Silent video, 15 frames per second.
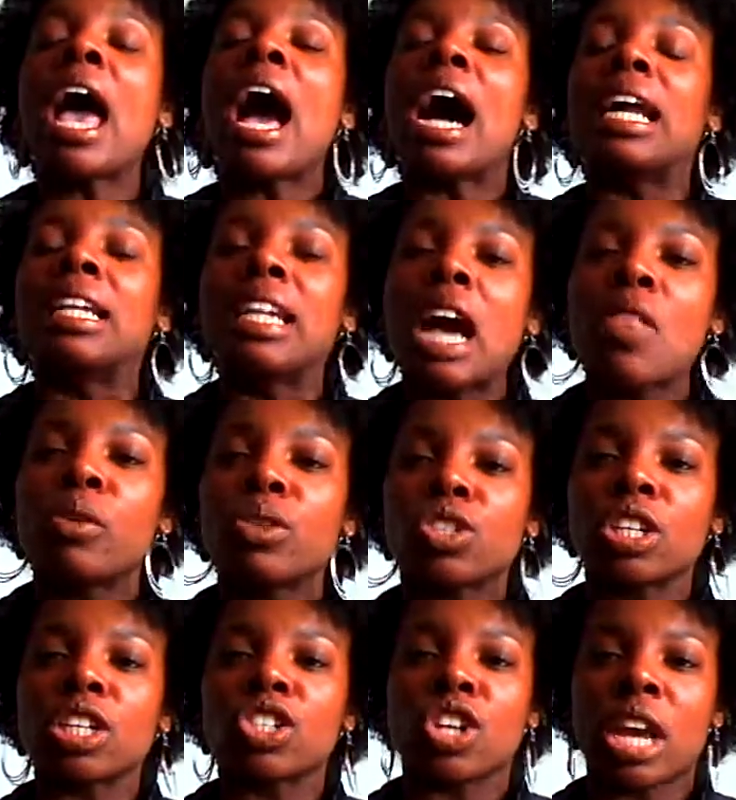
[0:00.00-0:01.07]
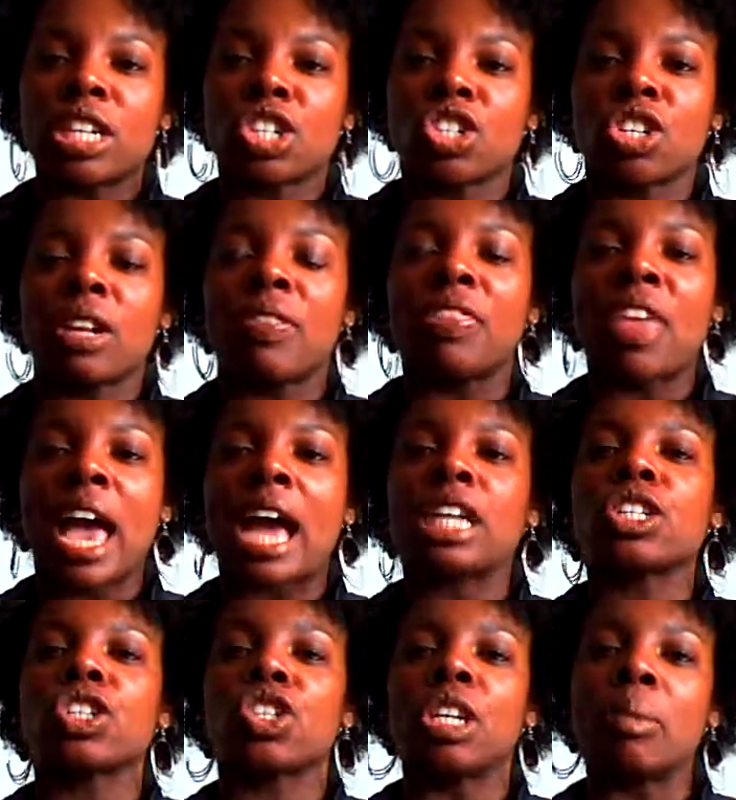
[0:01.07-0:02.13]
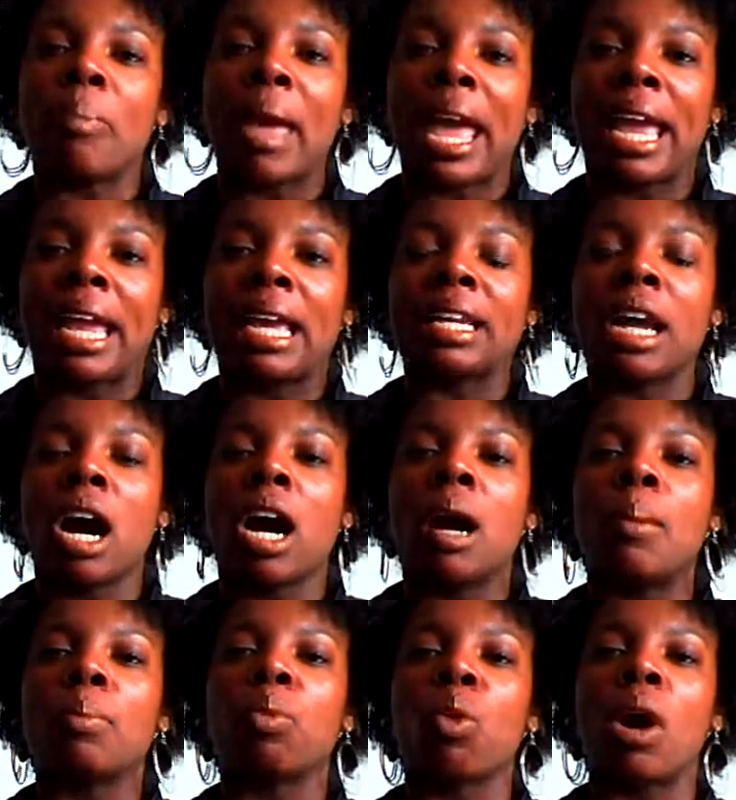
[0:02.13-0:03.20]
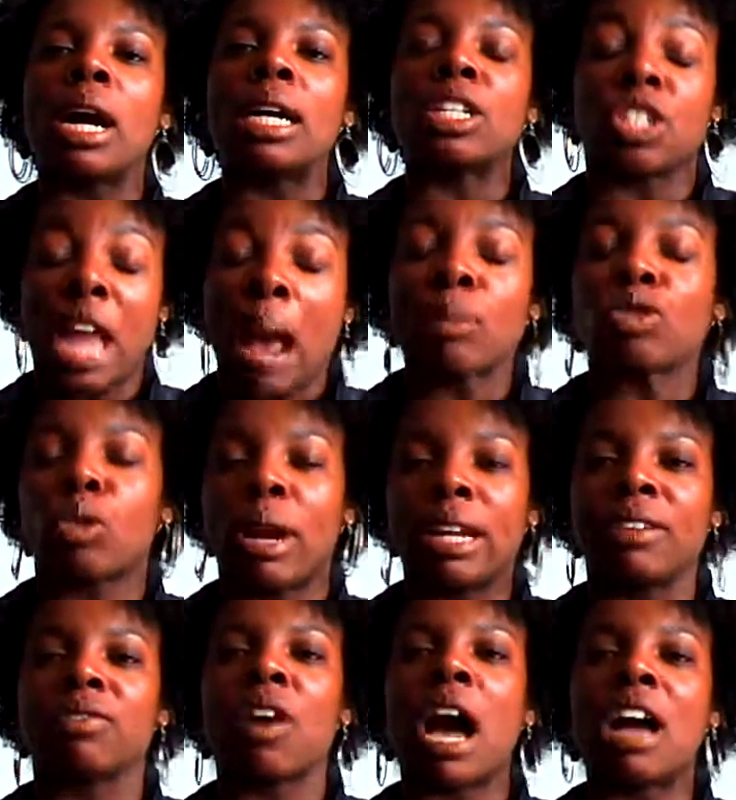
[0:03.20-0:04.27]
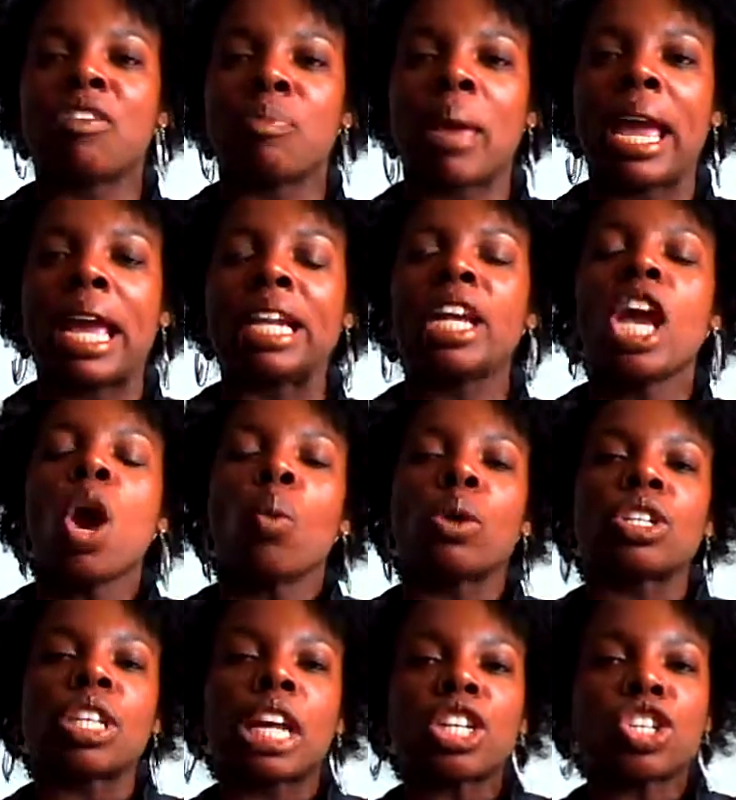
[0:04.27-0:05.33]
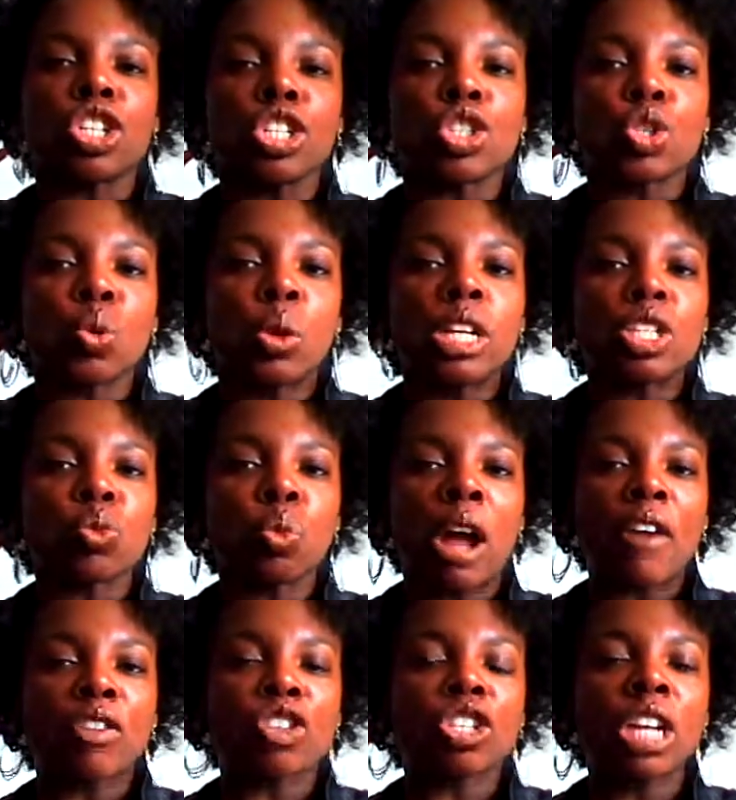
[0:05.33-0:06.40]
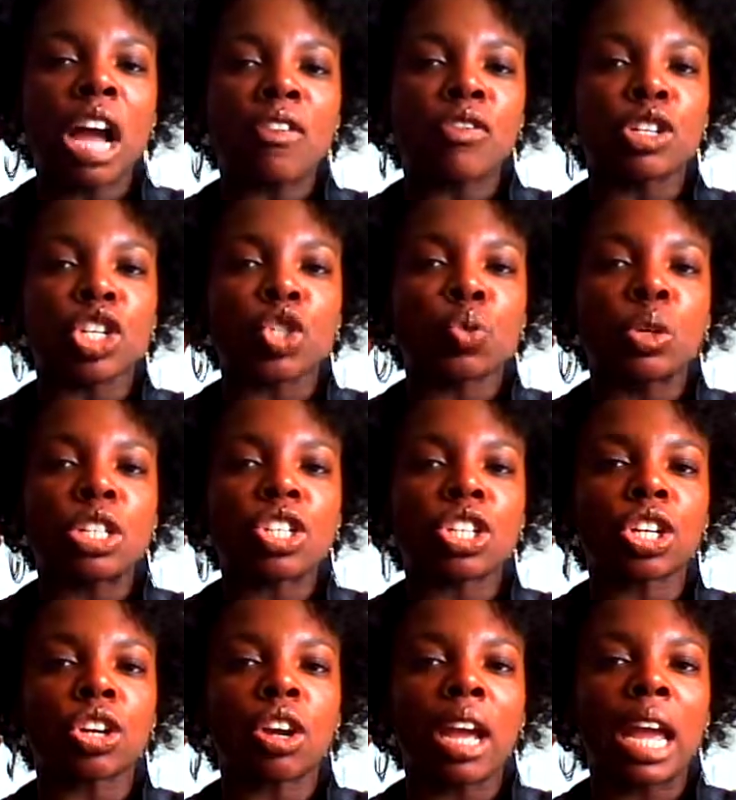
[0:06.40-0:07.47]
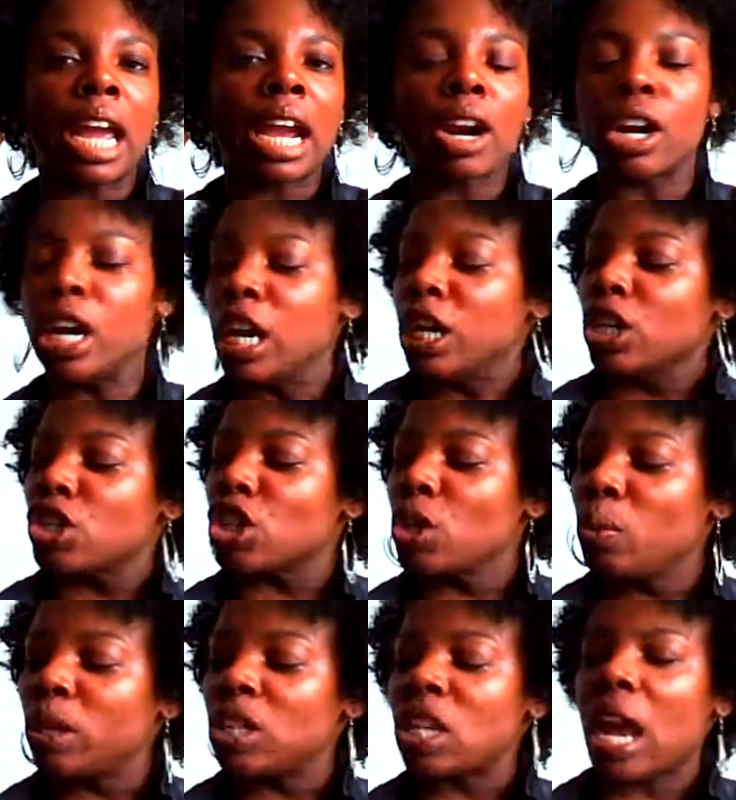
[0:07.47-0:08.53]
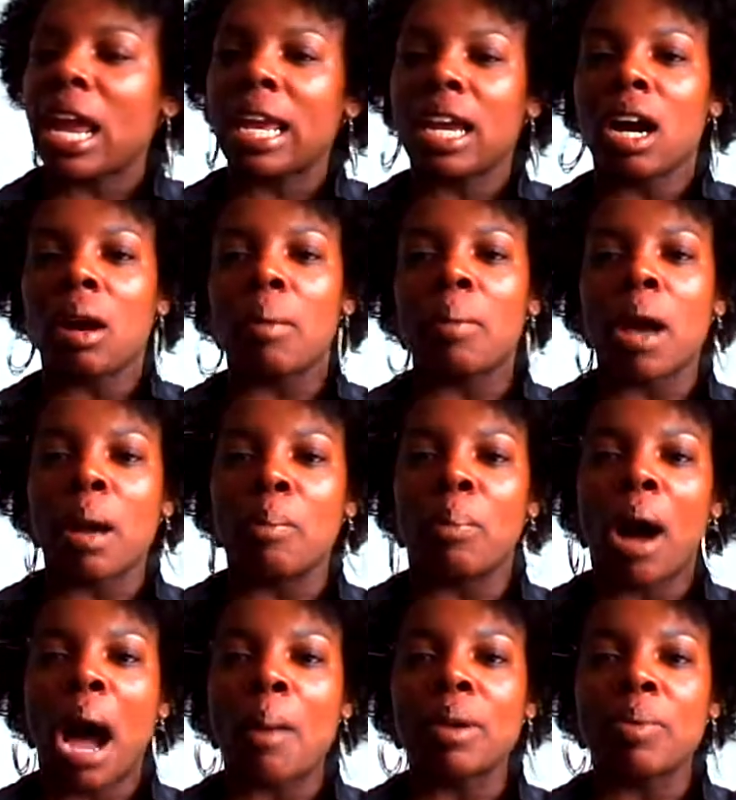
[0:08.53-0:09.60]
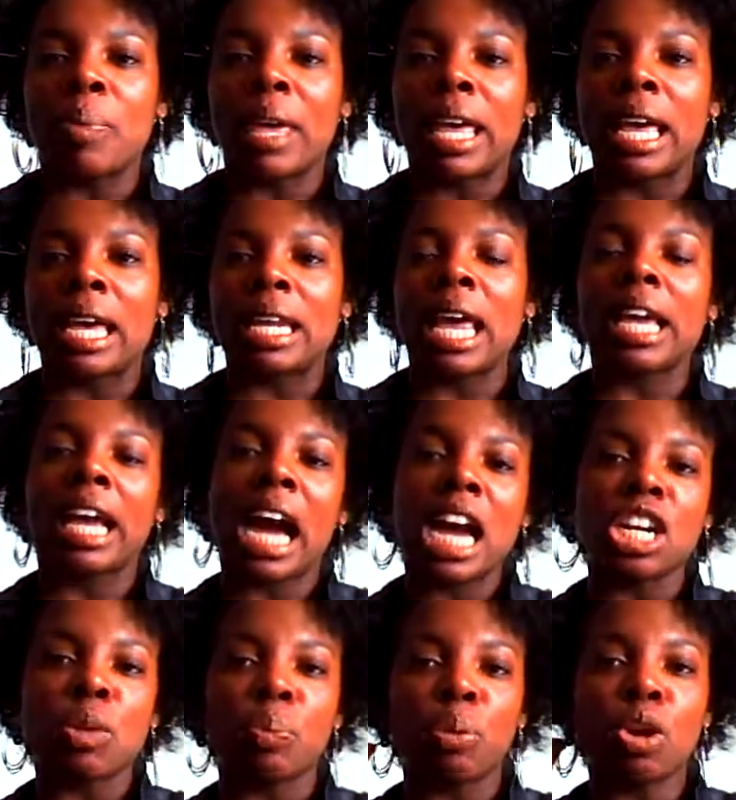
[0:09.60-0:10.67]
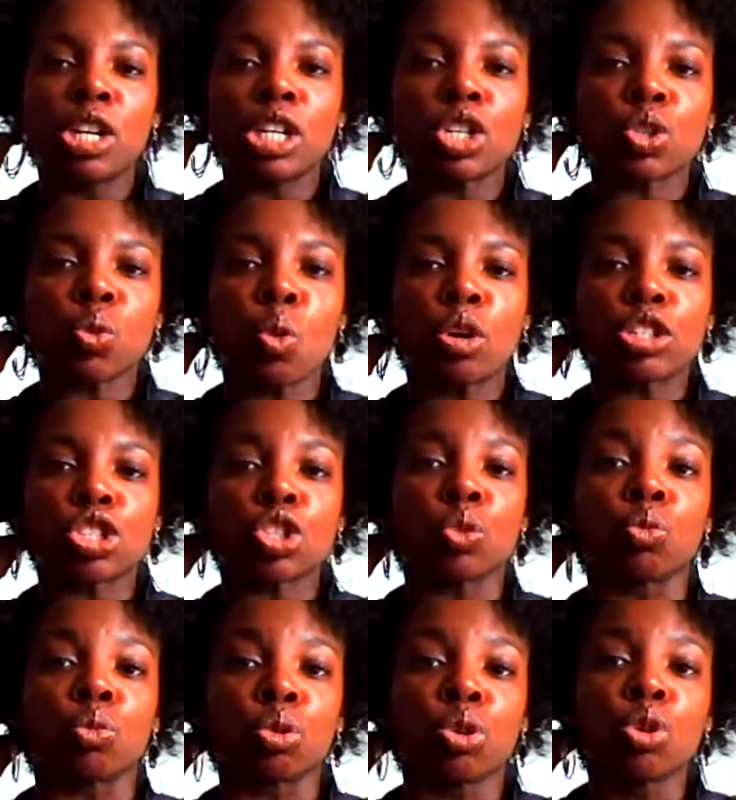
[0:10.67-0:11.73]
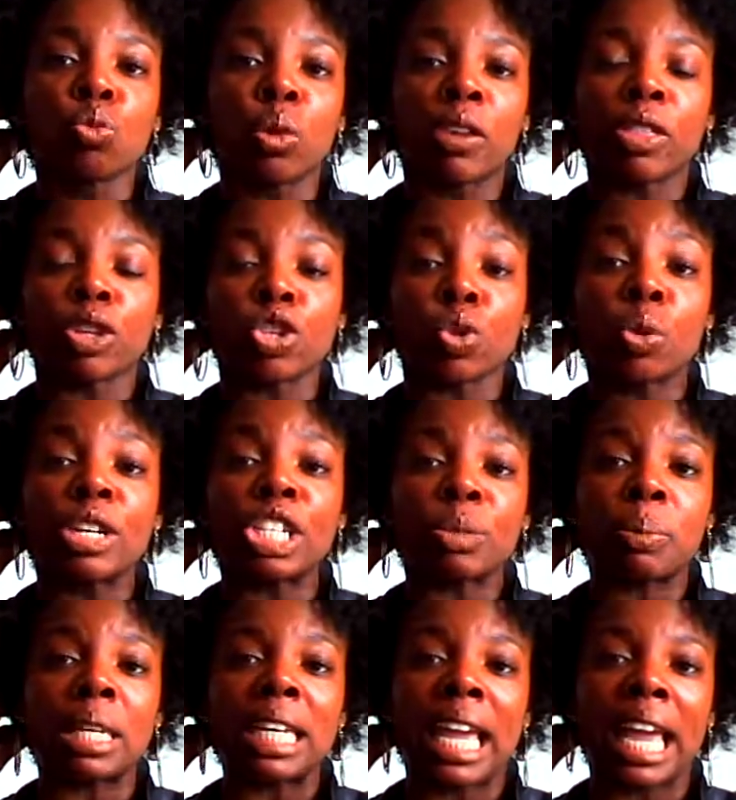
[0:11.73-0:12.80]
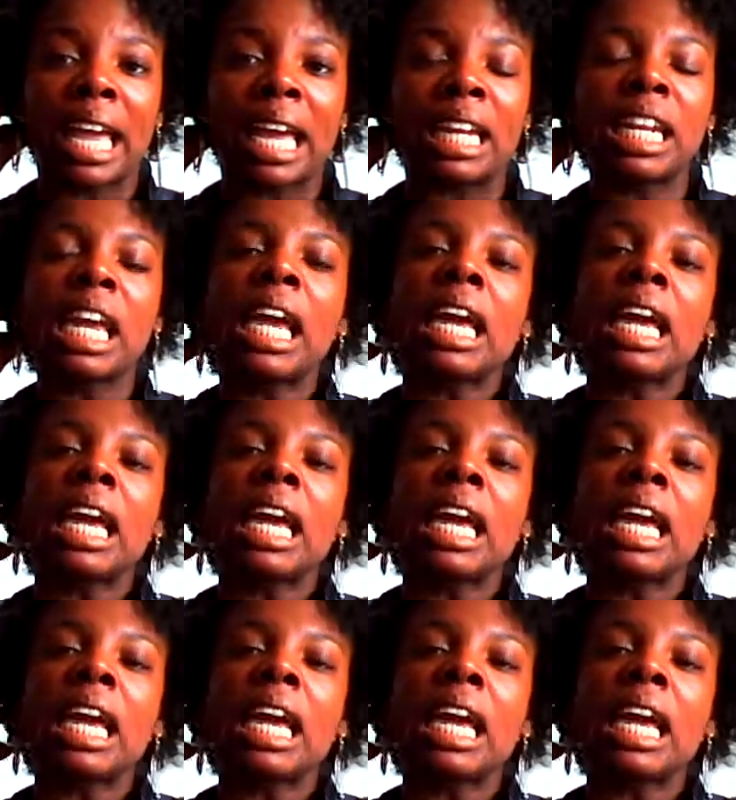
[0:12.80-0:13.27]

Another suggestion that she made, was Natural 85 made, was that she twists, well, after she got finished twisting her hair, she would take a bobby pin and kind of put it towards the root where the twist began